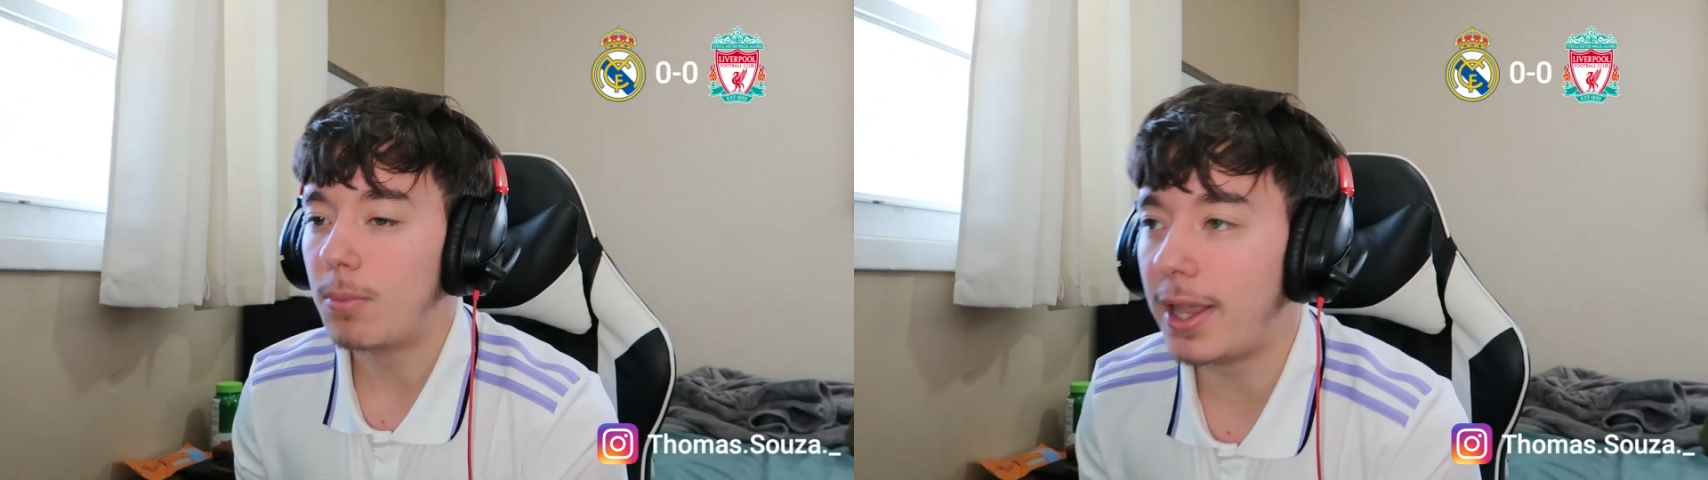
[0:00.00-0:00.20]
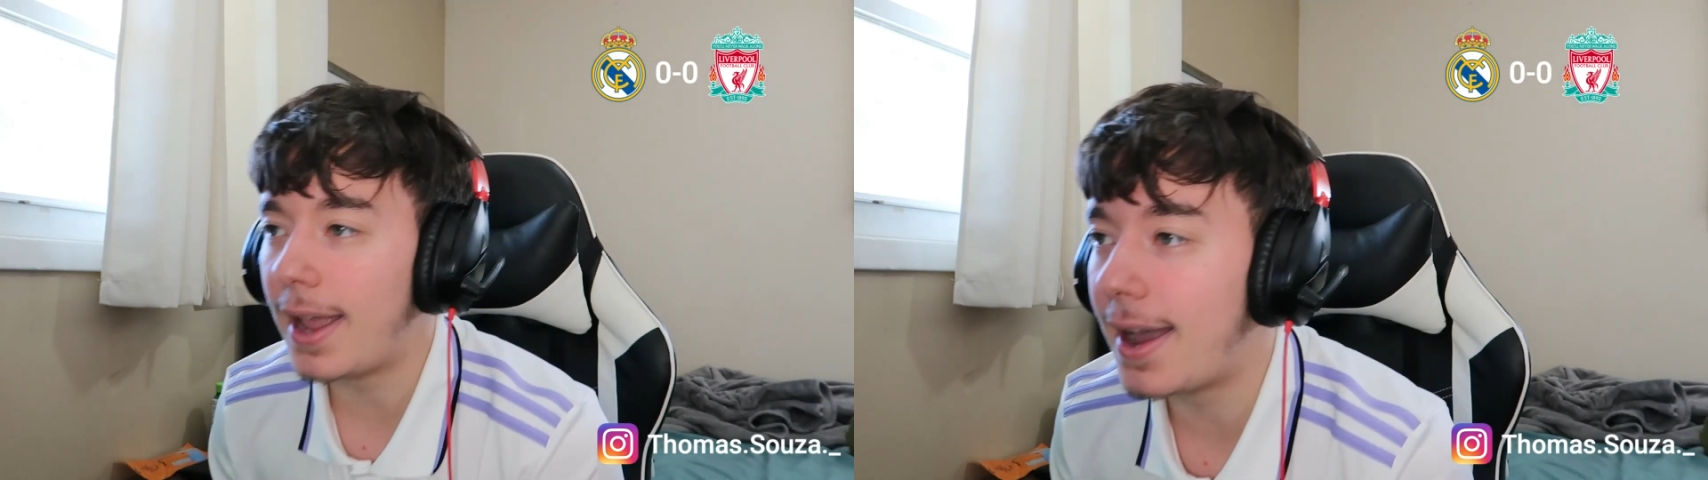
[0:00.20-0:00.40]

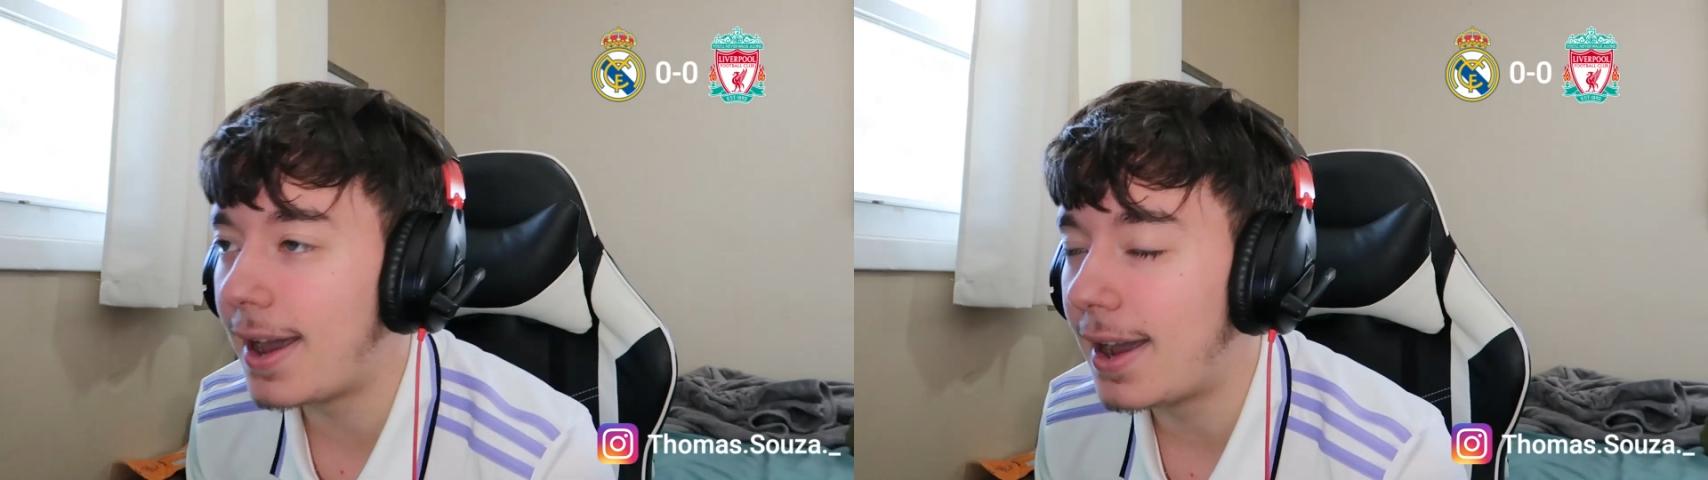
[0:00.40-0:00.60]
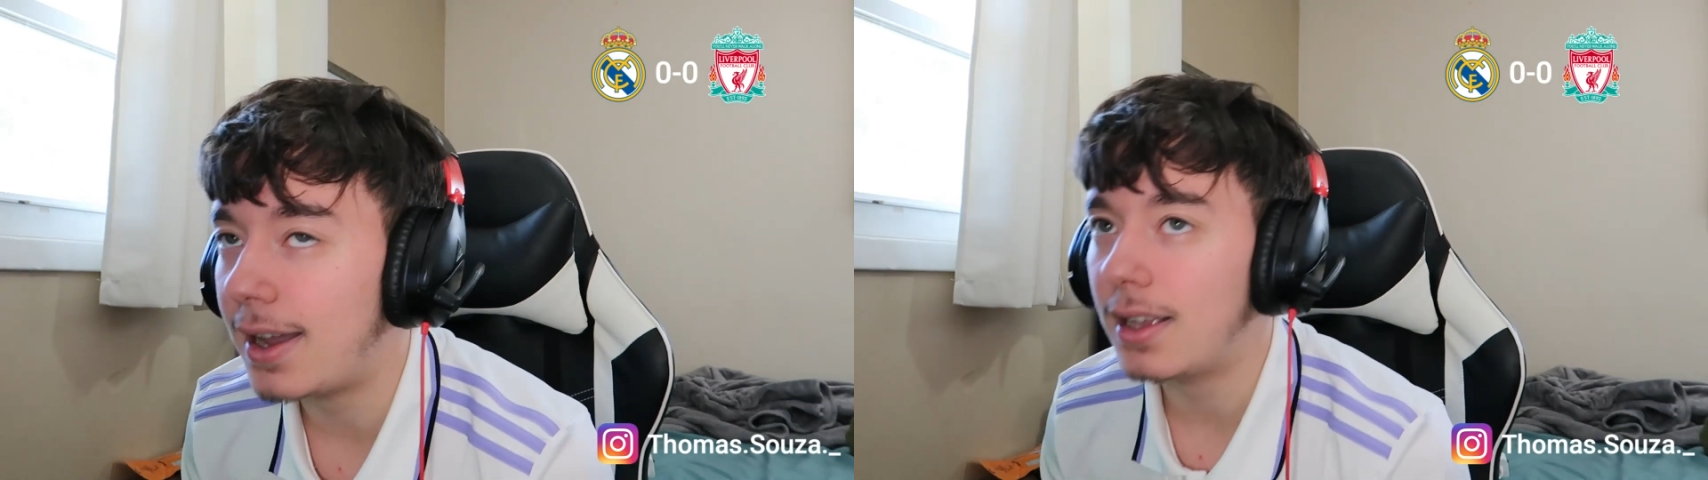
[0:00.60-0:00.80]

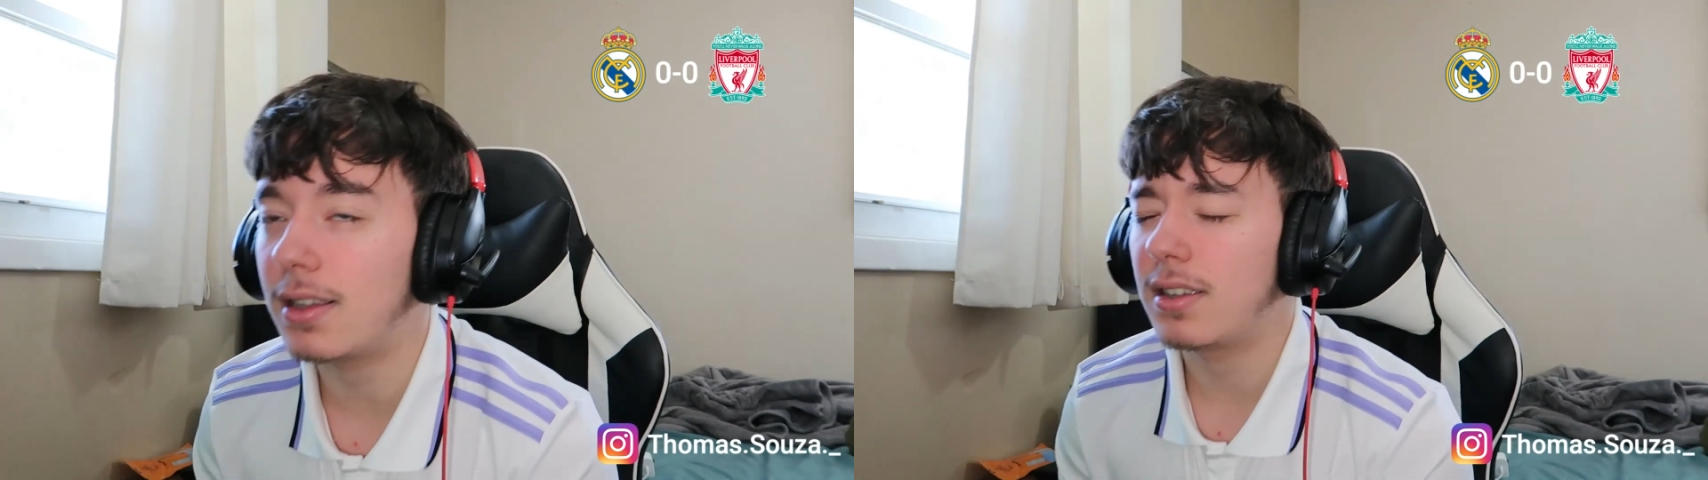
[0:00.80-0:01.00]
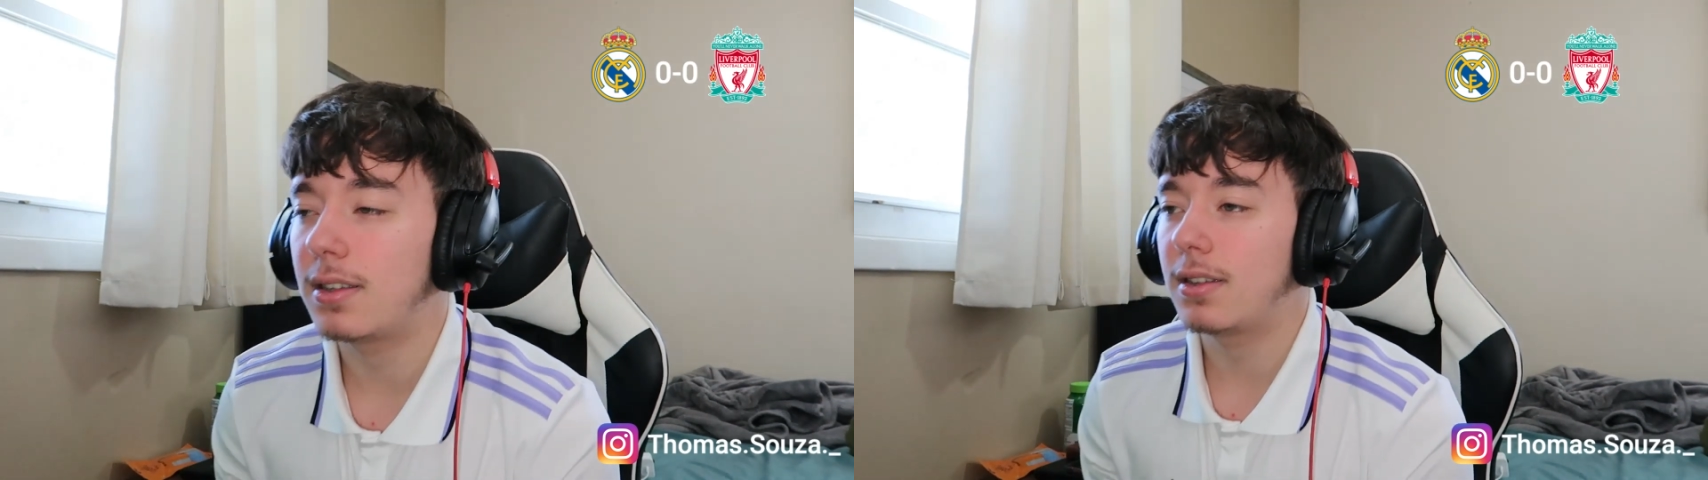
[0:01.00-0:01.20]
Buena.
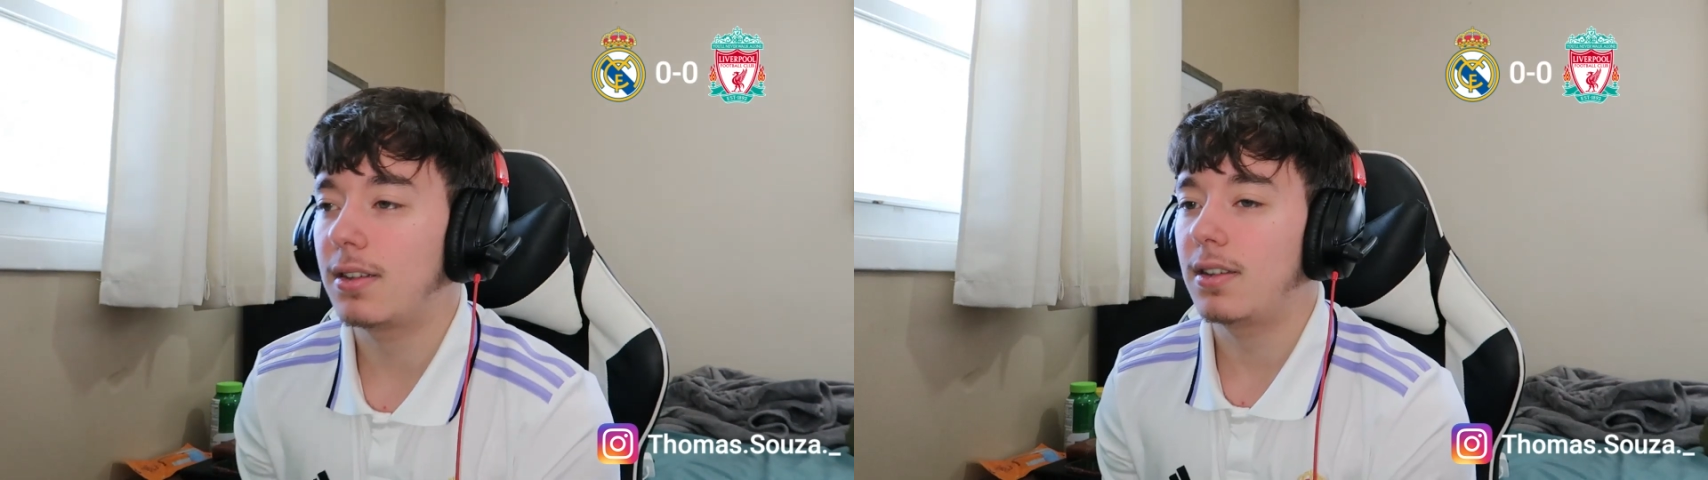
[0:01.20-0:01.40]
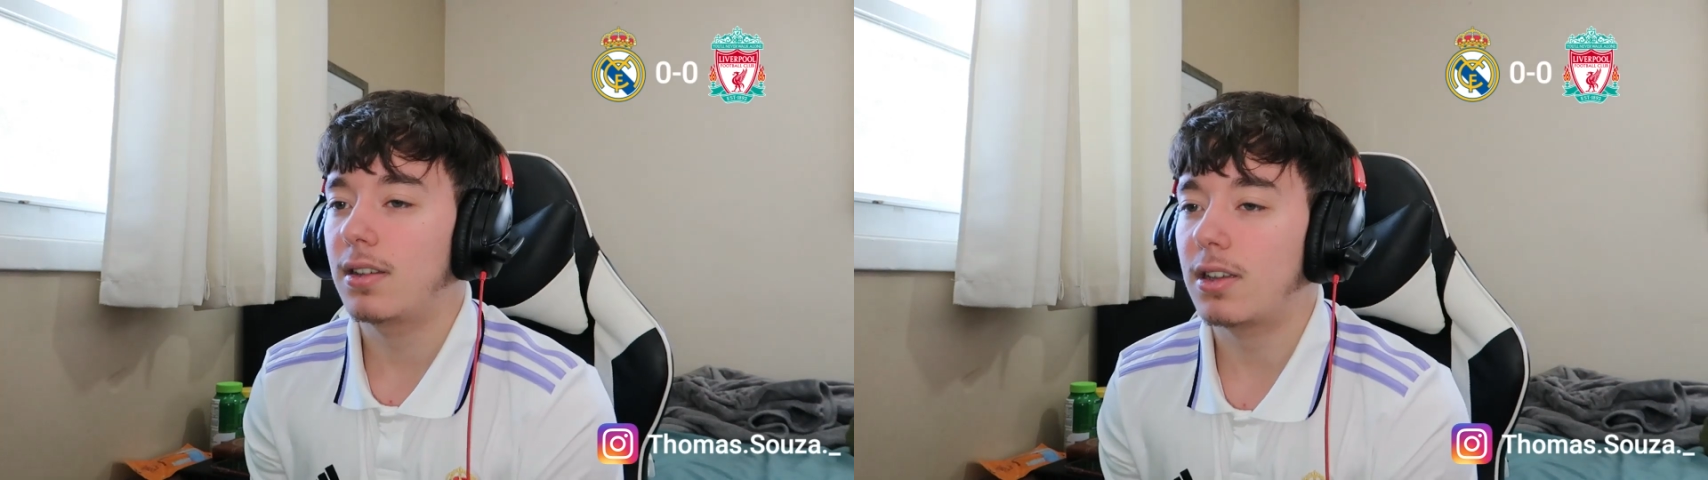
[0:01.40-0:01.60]

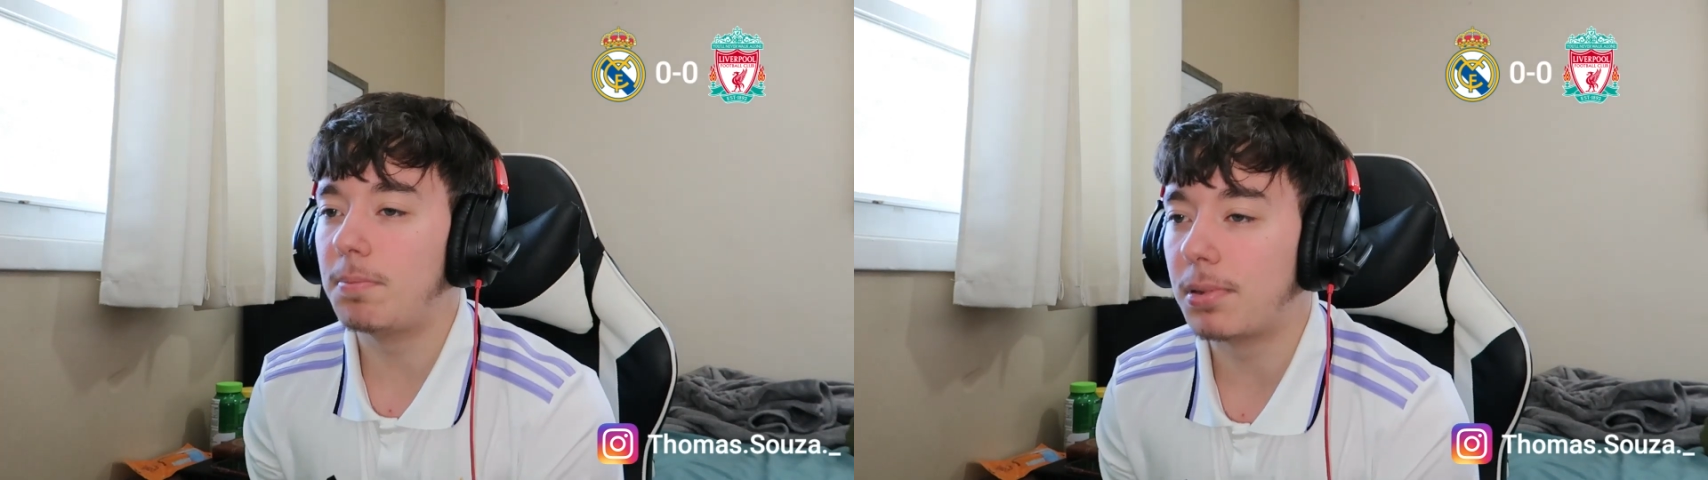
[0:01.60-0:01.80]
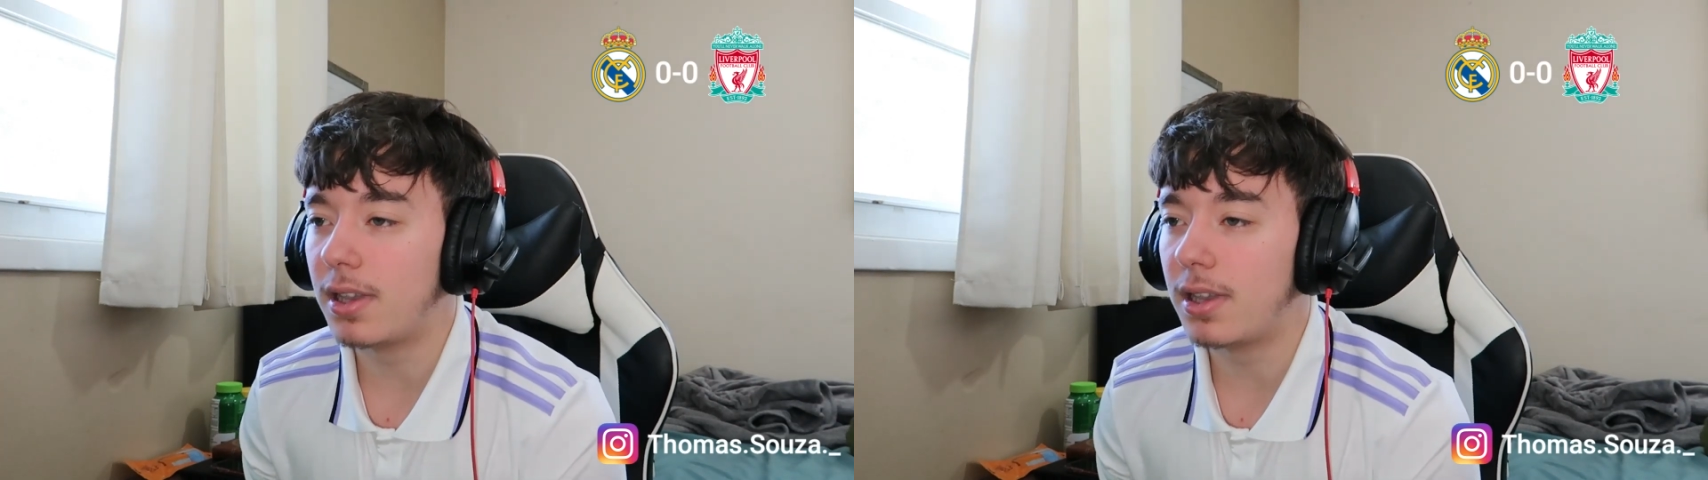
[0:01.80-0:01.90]
Good